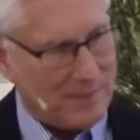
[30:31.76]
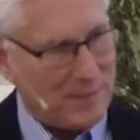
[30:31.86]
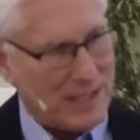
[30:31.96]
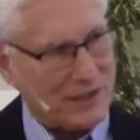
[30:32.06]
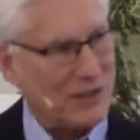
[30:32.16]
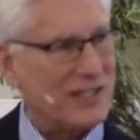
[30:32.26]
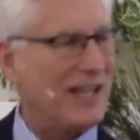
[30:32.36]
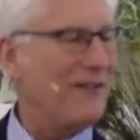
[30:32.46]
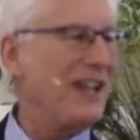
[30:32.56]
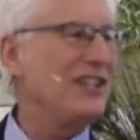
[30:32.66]
because their
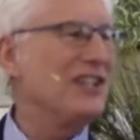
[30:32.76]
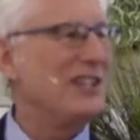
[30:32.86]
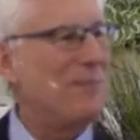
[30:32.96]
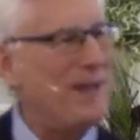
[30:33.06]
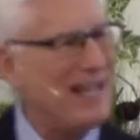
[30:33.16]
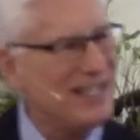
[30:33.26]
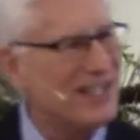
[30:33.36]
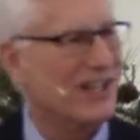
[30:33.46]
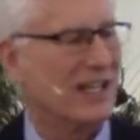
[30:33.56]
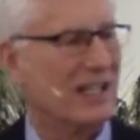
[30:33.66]
salvation
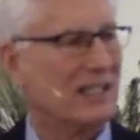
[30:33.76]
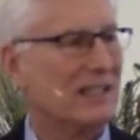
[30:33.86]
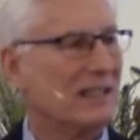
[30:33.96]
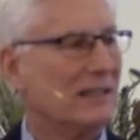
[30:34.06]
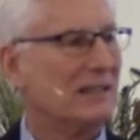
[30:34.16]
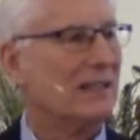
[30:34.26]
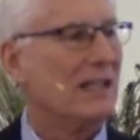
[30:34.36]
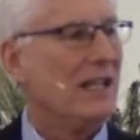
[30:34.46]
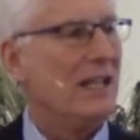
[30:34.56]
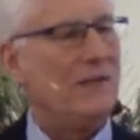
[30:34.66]
depends on it.
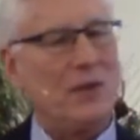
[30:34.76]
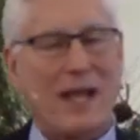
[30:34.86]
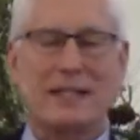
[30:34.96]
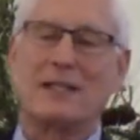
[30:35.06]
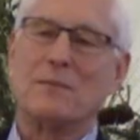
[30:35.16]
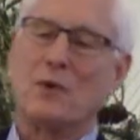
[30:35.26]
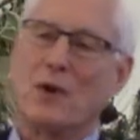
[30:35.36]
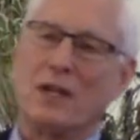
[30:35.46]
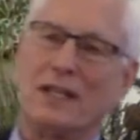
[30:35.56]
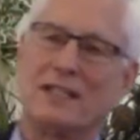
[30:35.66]
If you ask a
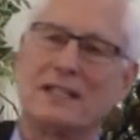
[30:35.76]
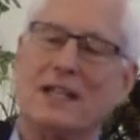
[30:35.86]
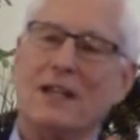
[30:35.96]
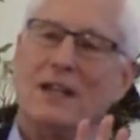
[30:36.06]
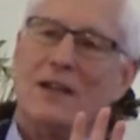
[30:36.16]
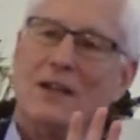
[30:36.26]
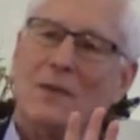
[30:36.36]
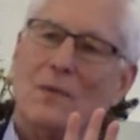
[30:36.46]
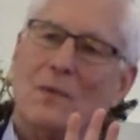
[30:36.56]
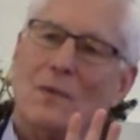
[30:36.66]
moralist,
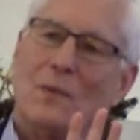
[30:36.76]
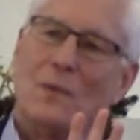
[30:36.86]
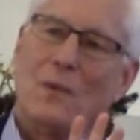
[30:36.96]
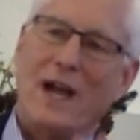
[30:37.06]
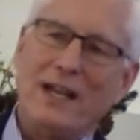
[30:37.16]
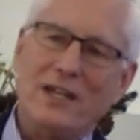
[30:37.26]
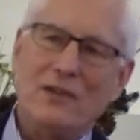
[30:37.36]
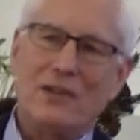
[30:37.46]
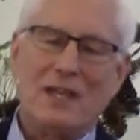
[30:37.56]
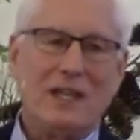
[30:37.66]
why do
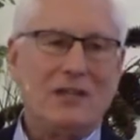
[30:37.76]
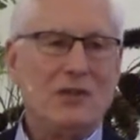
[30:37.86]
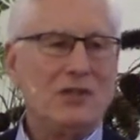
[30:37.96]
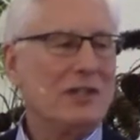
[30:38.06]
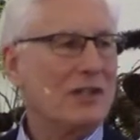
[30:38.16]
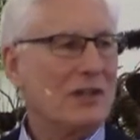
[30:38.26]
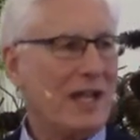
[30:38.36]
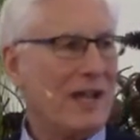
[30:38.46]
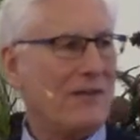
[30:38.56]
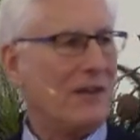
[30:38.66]
you think you should go
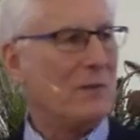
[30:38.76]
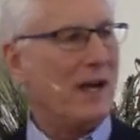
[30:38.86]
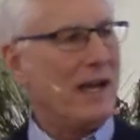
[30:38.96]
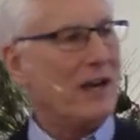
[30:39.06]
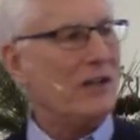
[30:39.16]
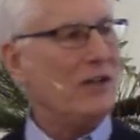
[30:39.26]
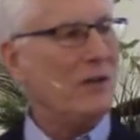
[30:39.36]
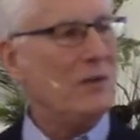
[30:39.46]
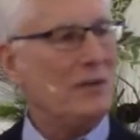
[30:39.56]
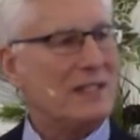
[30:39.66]
to heaven? Why are
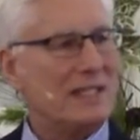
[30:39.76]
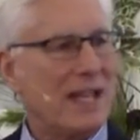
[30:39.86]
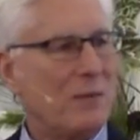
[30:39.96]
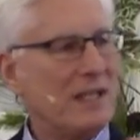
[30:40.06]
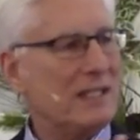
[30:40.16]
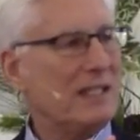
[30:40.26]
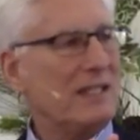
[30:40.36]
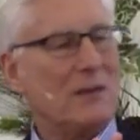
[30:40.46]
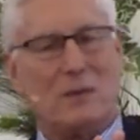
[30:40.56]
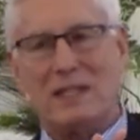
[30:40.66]
you saved? What is
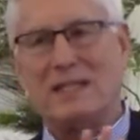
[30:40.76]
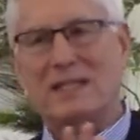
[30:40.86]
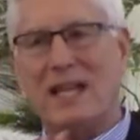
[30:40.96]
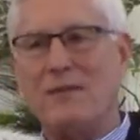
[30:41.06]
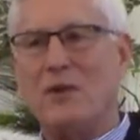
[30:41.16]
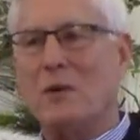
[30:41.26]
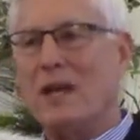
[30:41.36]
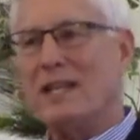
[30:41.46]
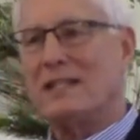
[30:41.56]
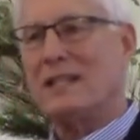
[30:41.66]
it that would save you?
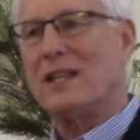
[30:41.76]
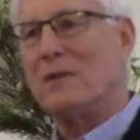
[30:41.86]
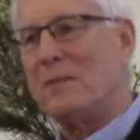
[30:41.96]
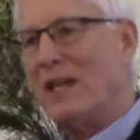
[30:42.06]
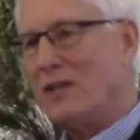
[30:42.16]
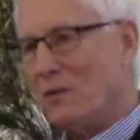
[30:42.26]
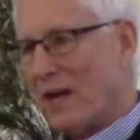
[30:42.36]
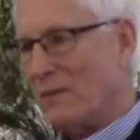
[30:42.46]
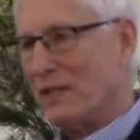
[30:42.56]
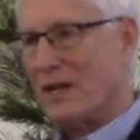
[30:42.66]
What is it that would make you
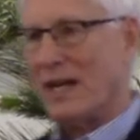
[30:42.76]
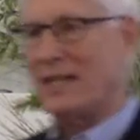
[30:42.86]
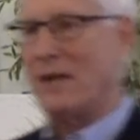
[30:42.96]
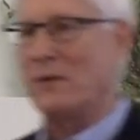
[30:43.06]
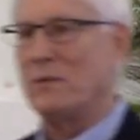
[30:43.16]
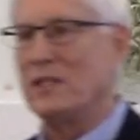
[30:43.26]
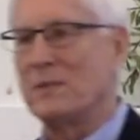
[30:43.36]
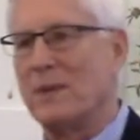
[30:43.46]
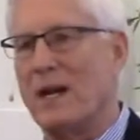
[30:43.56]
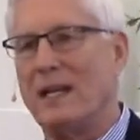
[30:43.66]
right with God? They would
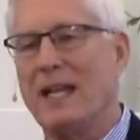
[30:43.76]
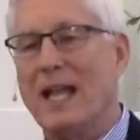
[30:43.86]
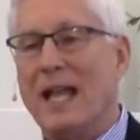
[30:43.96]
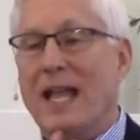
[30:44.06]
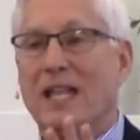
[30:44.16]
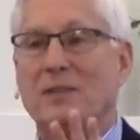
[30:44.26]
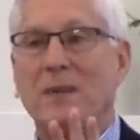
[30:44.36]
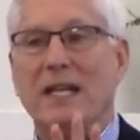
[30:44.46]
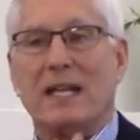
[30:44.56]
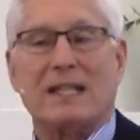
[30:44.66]
respond, It's
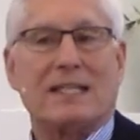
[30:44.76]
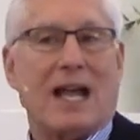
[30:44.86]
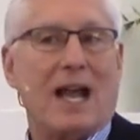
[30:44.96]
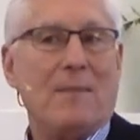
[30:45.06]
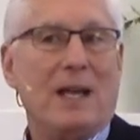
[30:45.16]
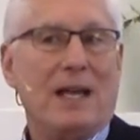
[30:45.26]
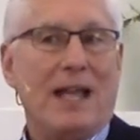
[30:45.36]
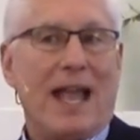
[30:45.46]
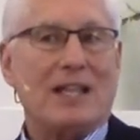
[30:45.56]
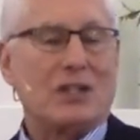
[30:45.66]
because I'm
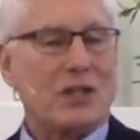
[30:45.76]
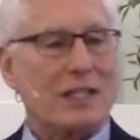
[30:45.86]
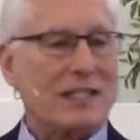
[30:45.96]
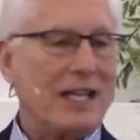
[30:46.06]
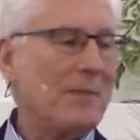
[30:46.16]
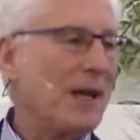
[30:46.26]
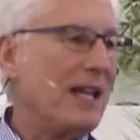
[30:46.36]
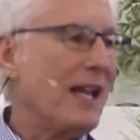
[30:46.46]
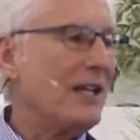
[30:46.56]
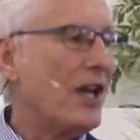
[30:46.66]
as good as
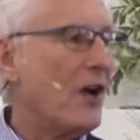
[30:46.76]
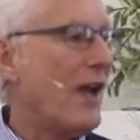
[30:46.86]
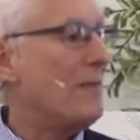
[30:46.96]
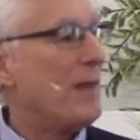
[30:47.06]
anybody I know and